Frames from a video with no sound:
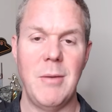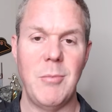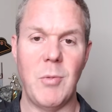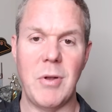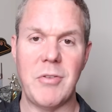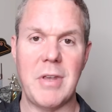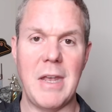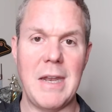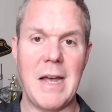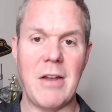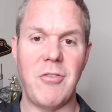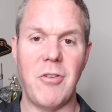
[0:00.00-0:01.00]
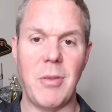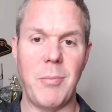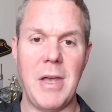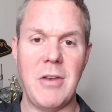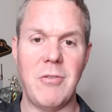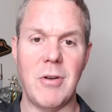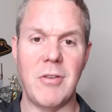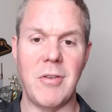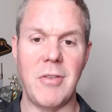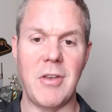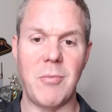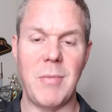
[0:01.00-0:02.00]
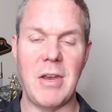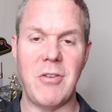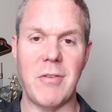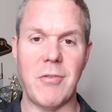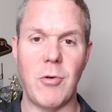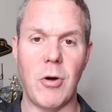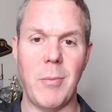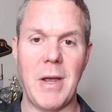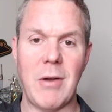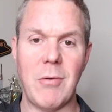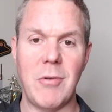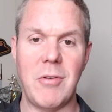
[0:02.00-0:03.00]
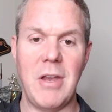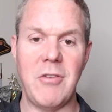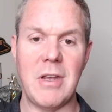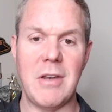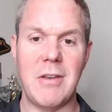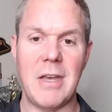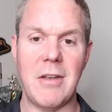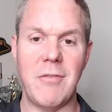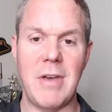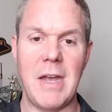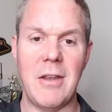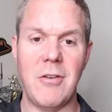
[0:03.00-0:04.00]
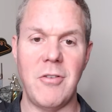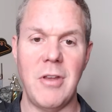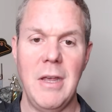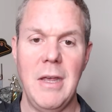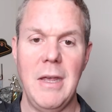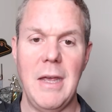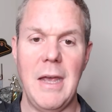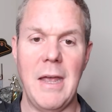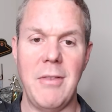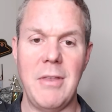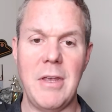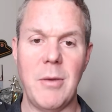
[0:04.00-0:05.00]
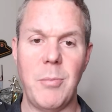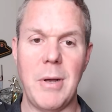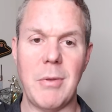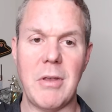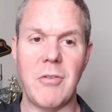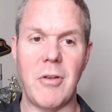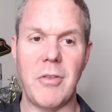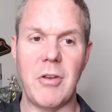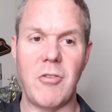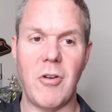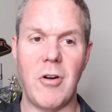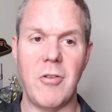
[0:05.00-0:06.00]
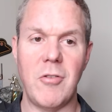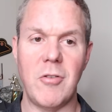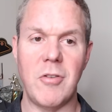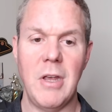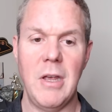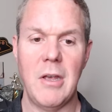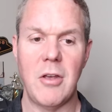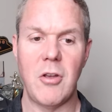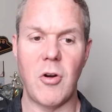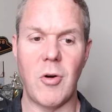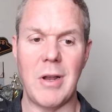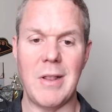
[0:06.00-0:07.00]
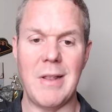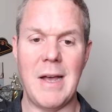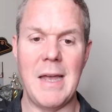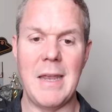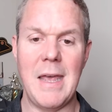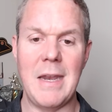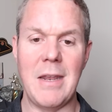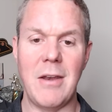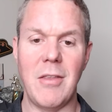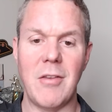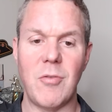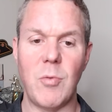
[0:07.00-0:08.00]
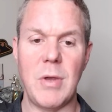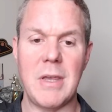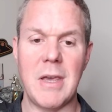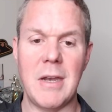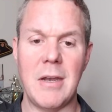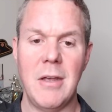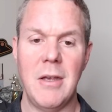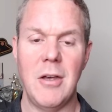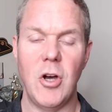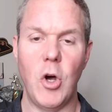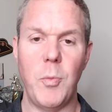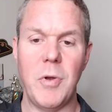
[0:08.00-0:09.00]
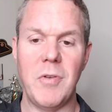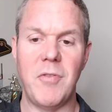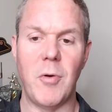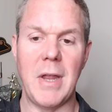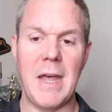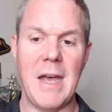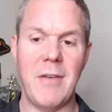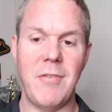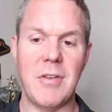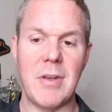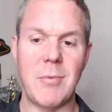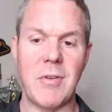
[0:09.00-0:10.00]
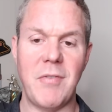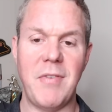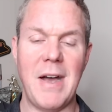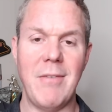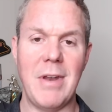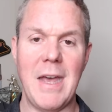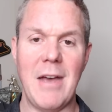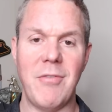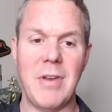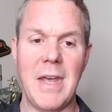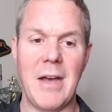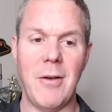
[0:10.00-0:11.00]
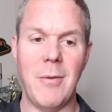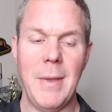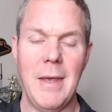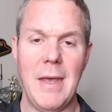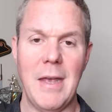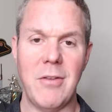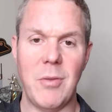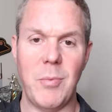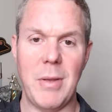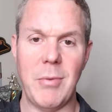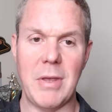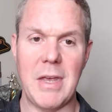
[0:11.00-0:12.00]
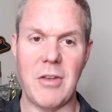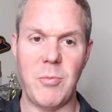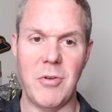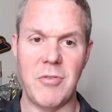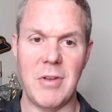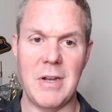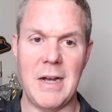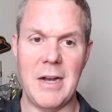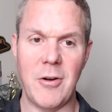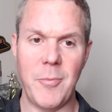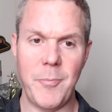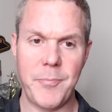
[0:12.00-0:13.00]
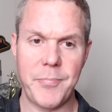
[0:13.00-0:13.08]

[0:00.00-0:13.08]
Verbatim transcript: But once again, not sure the Patriots in this makeshift quarterback rotation can take advantage. And the uh, public is on the Chargers. Current line heading into this weekend Open four and a half. It's up to five and a half now as the public has pushed it higher.